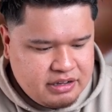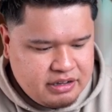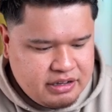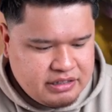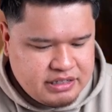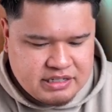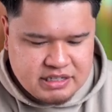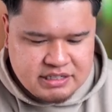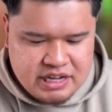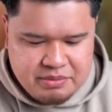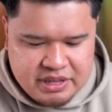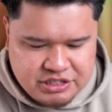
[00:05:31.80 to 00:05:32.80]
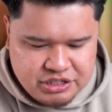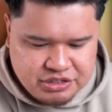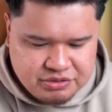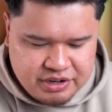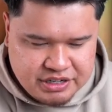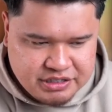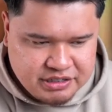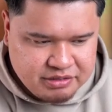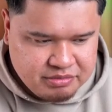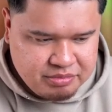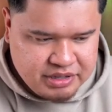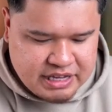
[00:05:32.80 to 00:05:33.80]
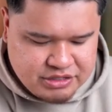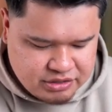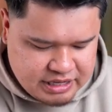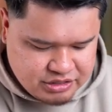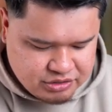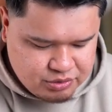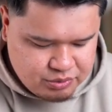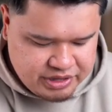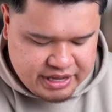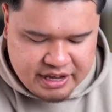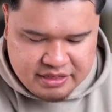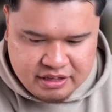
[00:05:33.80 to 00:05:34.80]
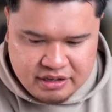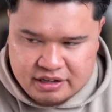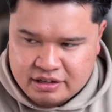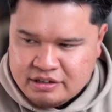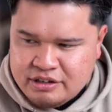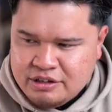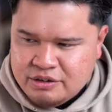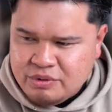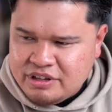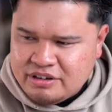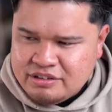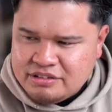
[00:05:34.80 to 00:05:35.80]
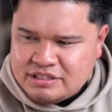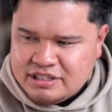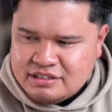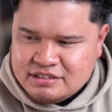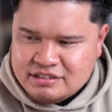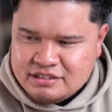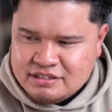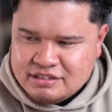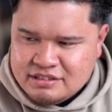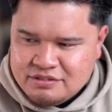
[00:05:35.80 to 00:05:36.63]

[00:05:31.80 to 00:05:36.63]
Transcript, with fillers: It doesn't say, but that's just a racer. But that's a cool way they had the, what do they call those things? Ferris wheel.